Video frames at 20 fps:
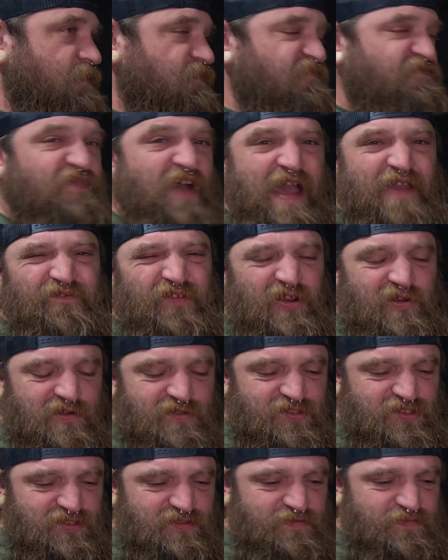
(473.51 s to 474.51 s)
five
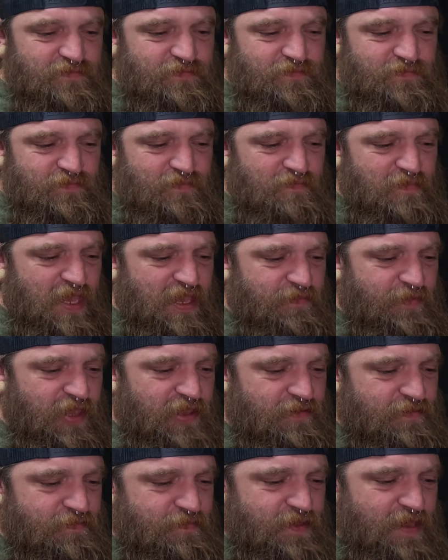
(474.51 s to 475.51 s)
years,
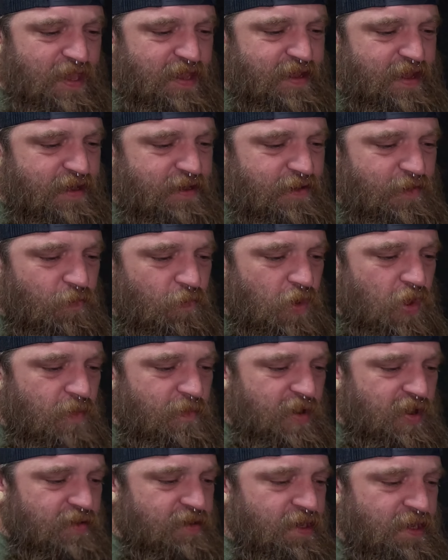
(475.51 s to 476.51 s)
maybe. I got it at
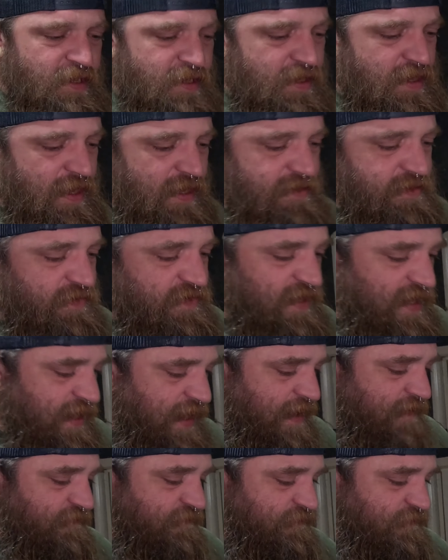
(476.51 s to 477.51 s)
Walmart. I, they
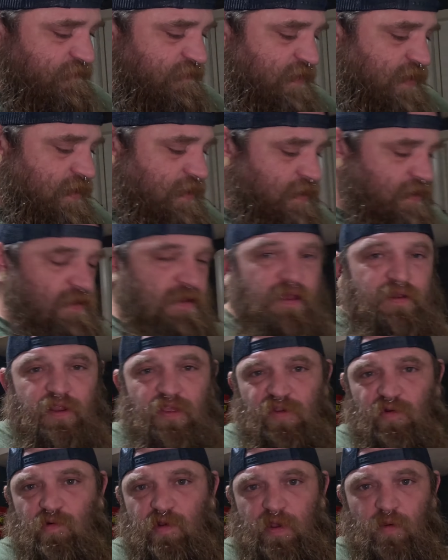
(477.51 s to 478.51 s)
have uh,
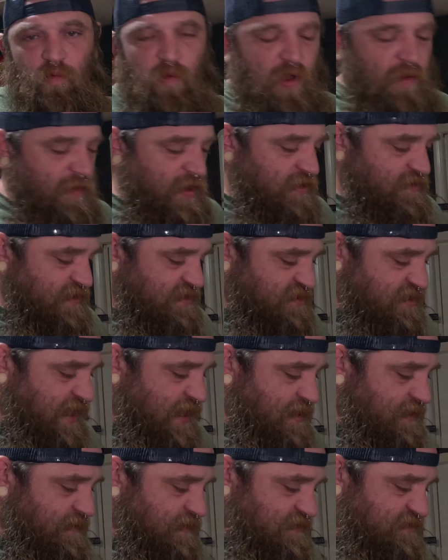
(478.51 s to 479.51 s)
another one at Walmart that's
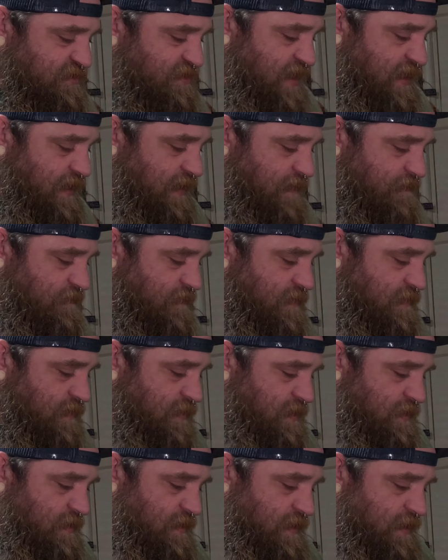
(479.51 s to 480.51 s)
kind of the same.
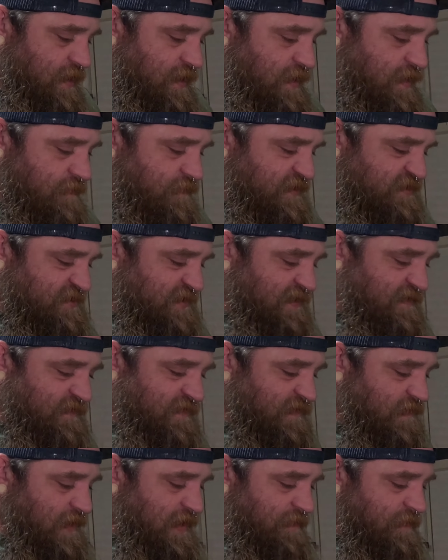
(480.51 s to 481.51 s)
Um, it's like
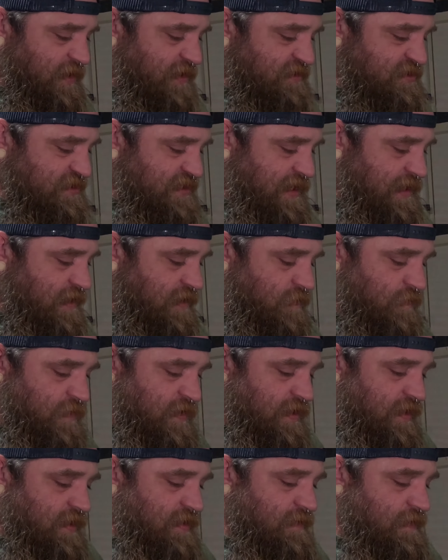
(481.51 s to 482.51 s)
thirty bucks now, but